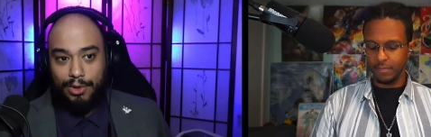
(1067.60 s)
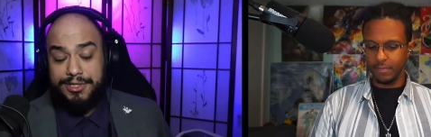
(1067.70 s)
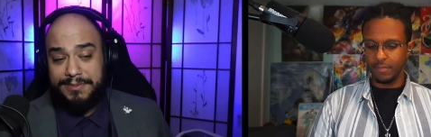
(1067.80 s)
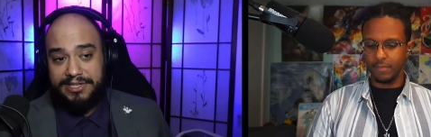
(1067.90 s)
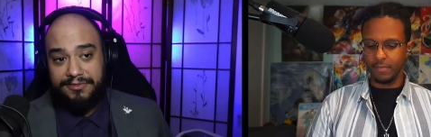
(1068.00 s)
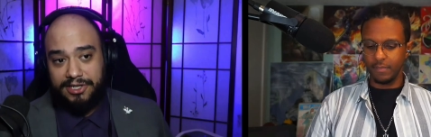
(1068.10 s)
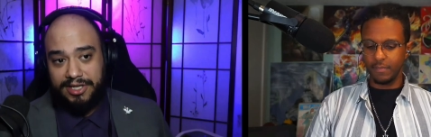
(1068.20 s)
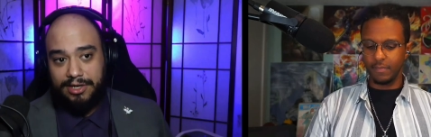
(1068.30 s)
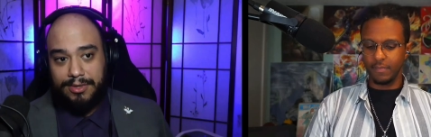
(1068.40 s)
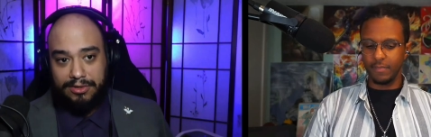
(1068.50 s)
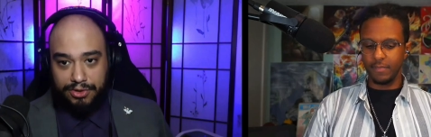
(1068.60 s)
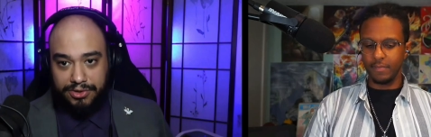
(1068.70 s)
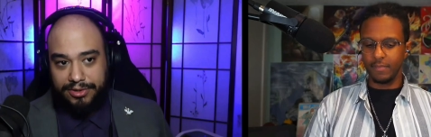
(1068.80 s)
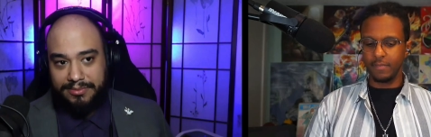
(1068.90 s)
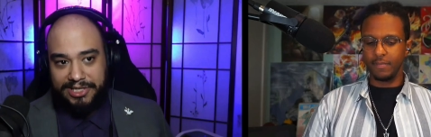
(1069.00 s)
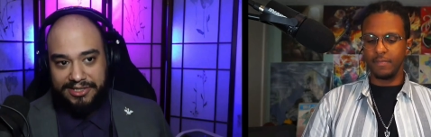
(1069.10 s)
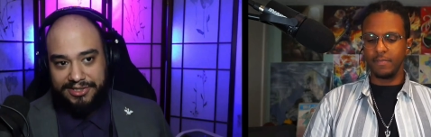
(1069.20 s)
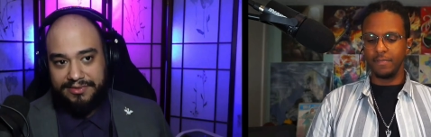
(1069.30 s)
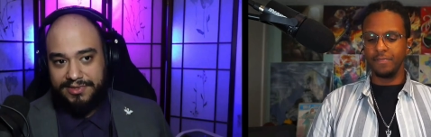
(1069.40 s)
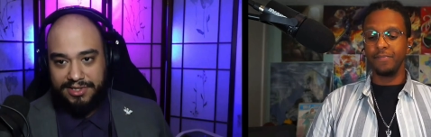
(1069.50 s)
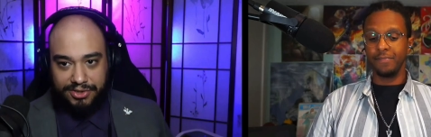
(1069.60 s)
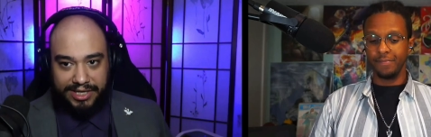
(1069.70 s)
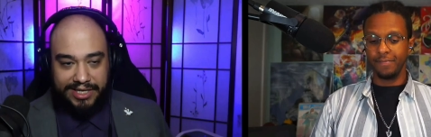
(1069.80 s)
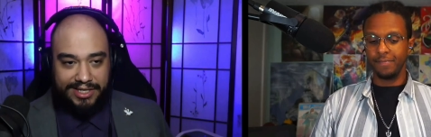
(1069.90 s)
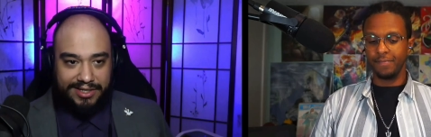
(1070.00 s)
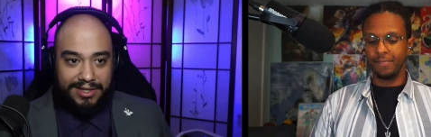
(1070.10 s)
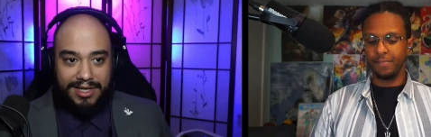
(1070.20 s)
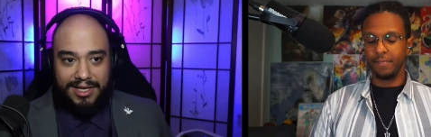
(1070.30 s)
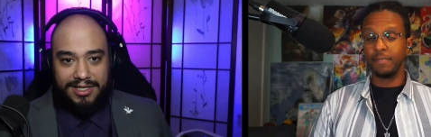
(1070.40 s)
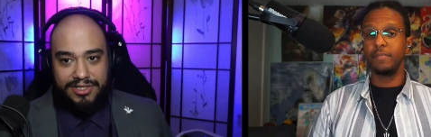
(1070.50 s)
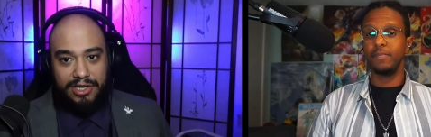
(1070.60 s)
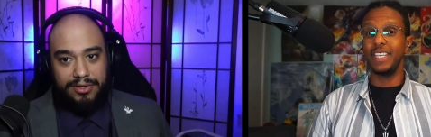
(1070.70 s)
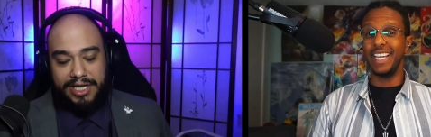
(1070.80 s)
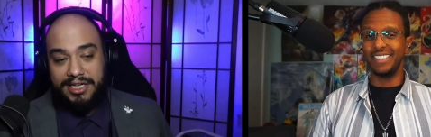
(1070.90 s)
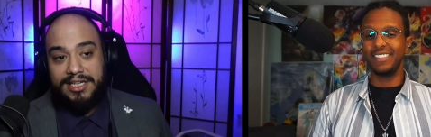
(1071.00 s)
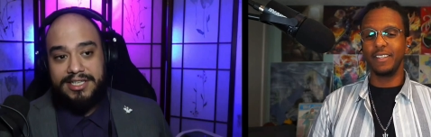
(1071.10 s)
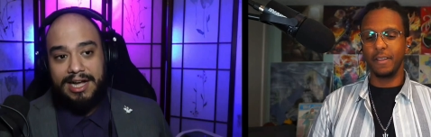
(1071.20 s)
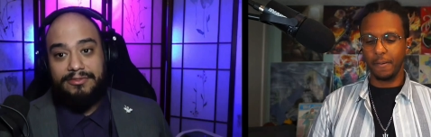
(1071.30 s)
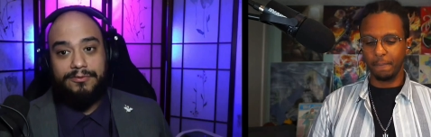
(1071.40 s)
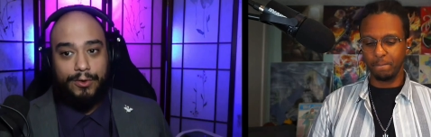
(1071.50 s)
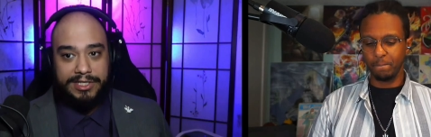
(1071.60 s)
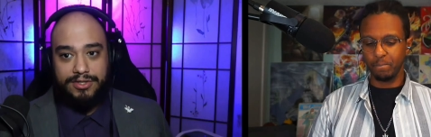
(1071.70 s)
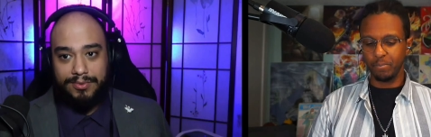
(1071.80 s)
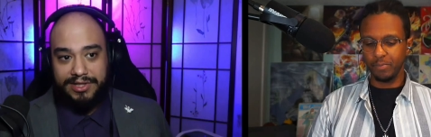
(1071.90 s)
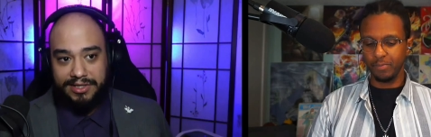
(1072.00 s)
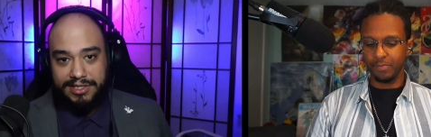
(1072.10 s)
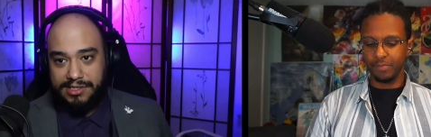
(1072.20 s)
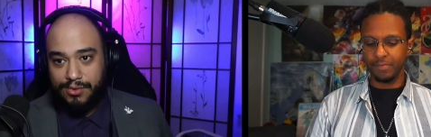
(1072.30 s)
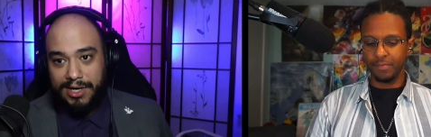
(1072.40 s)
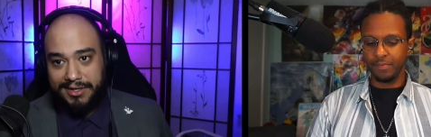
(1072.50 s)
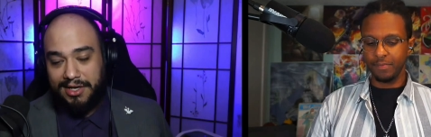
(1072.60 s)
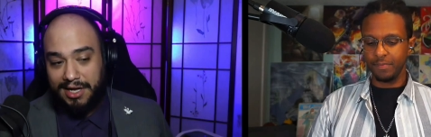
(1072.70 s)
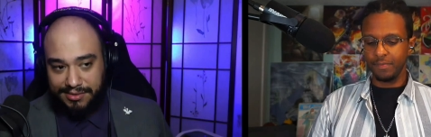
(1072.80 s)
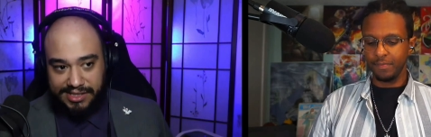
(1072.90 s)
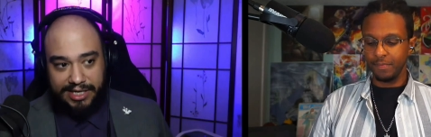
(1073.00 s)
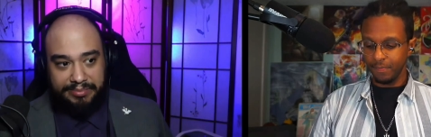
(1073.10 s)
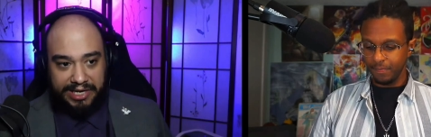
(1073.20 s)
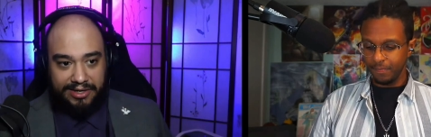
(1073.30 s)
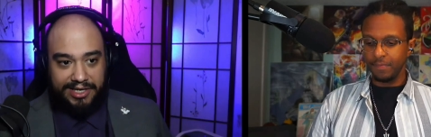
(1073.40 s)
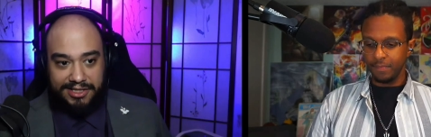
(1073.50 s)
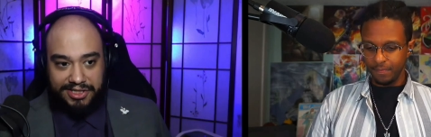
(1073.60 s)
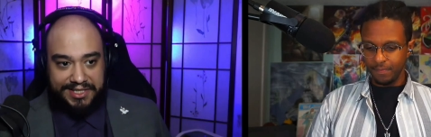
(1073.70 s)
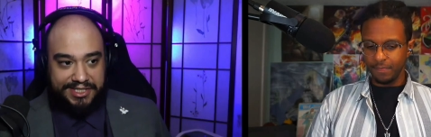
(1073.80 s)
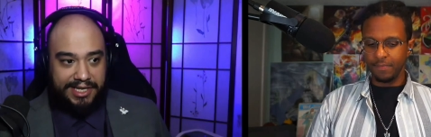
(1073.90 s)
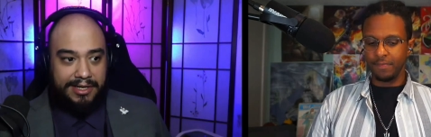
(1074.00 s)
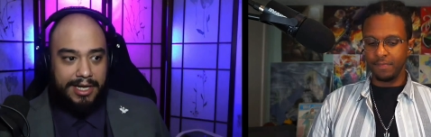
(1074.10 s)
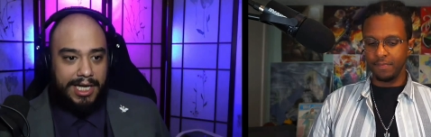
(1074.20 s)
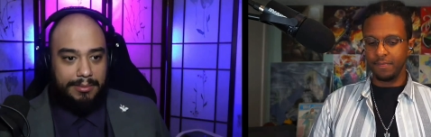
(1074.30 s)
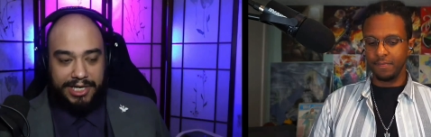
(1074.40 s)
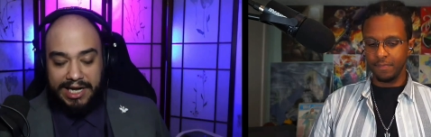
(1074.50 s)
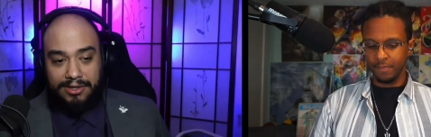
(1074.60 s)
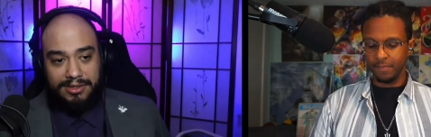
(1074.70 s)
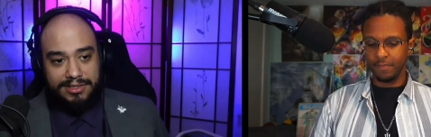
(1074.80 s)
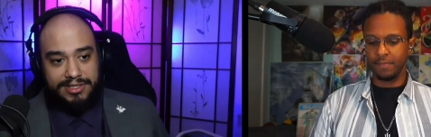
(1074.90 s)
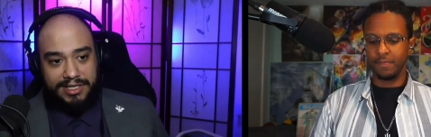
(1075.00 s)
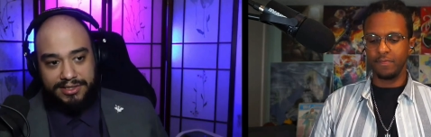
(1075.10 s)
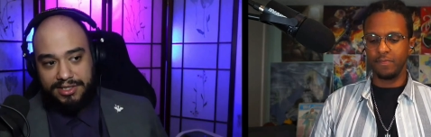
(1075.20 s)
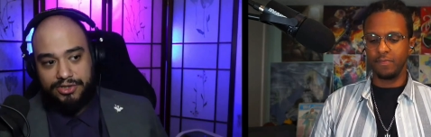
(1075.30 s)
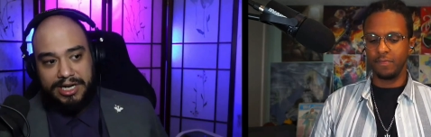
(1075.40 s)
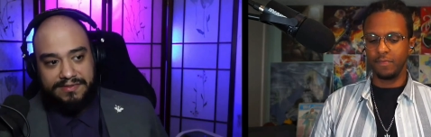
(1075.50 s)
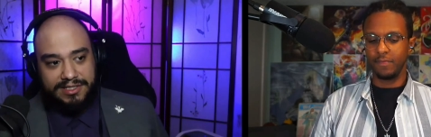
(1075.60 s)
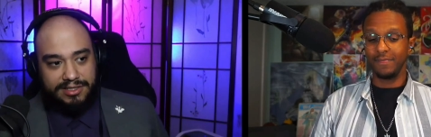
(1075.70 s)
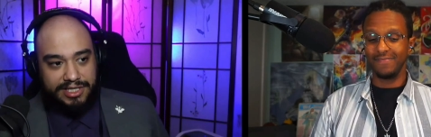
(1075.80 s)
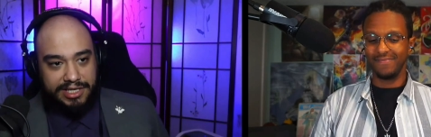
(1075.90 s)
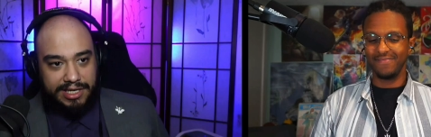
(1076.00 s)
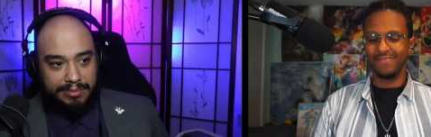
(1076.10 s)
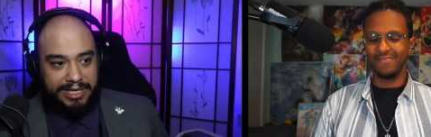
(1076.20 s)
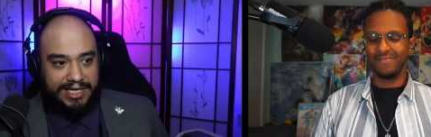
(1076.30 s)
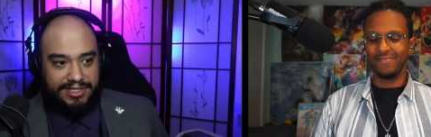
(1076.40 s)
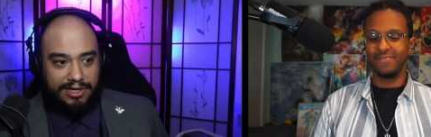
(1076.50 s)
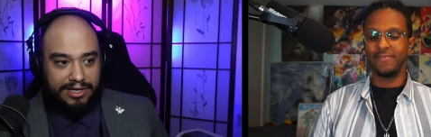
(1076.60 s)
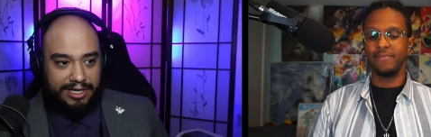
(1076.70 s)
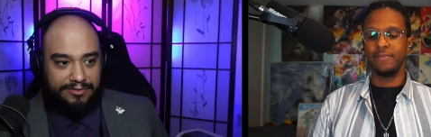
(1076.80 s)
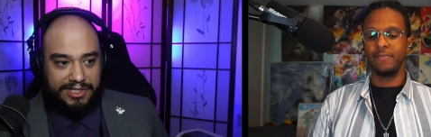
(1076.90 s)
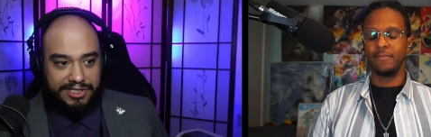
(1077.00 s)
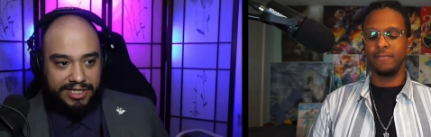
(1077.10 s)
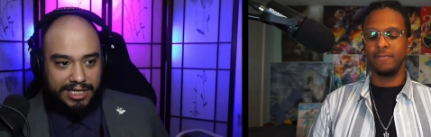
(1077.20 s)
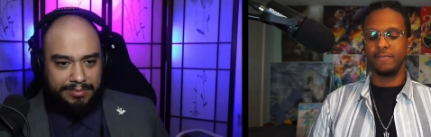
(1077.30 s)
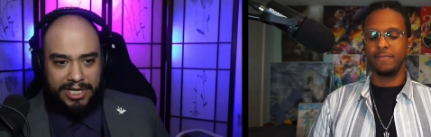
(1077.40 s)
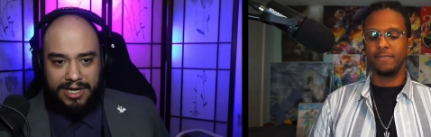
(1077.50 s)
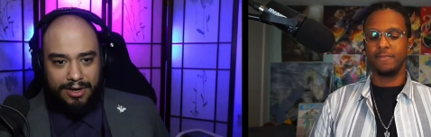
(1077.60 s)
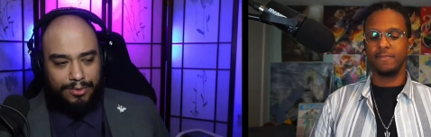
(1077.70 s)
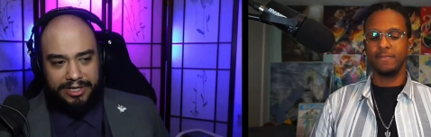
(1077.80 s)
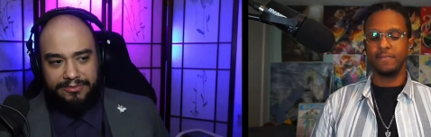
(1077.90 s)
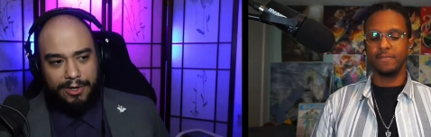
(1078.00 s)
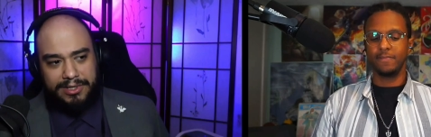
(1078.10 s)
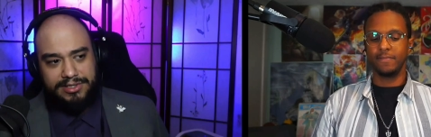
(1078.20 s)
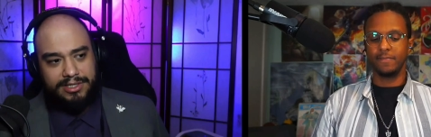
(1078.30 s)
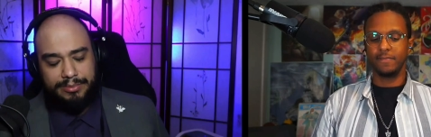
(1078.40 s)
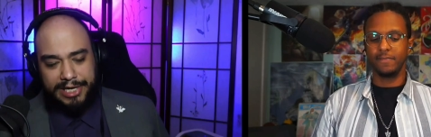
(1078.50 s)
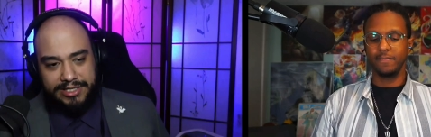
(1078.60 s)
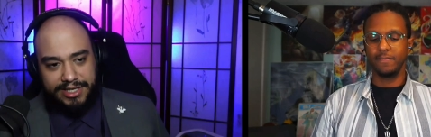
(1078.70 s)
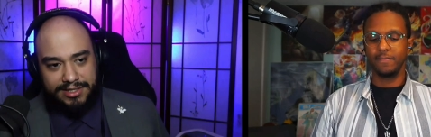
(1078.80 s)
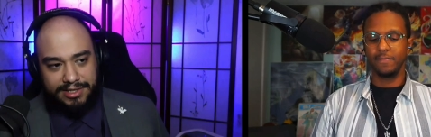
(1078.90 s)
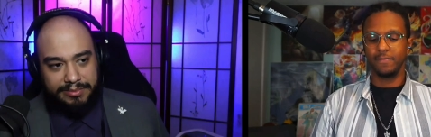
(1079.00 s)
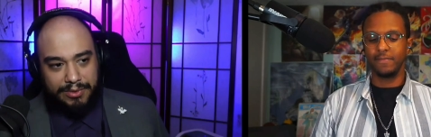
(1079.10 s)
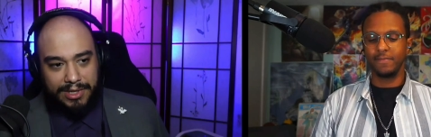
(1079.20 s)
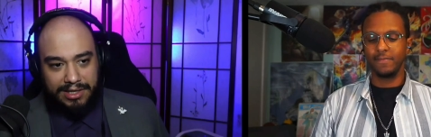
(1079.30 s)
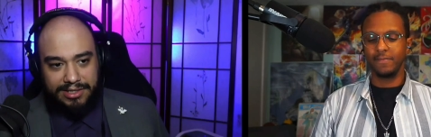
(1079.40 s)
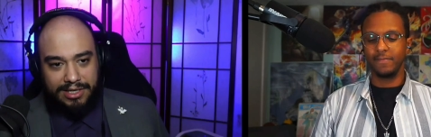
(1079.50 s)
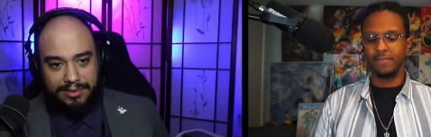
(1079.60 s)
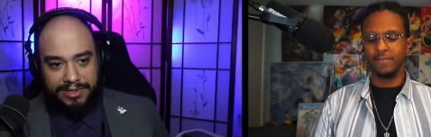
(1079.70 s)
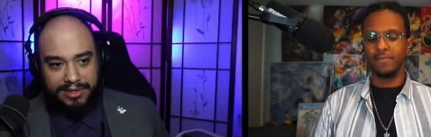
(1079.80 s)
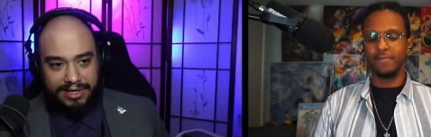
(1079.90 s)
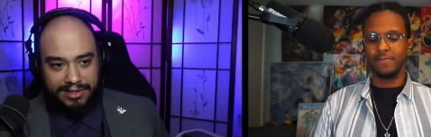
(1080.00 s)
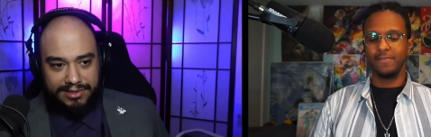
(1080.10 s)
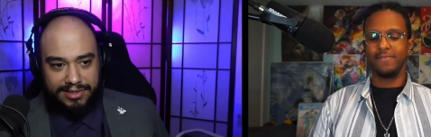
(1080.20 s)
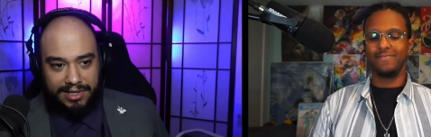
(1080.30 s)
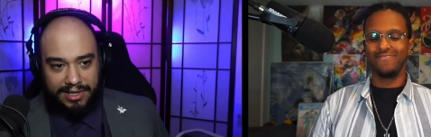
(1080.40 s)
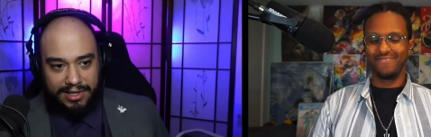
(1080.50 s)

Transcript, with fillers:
Speaker 1: more specifically around neutral objectives, the Dragon. So he does have a voice within this squad alongside Perry and JJ. But now, let's get into the draft as the uh, bands are now finishing up. Really focused in the bot side is going to be wild card with theirs.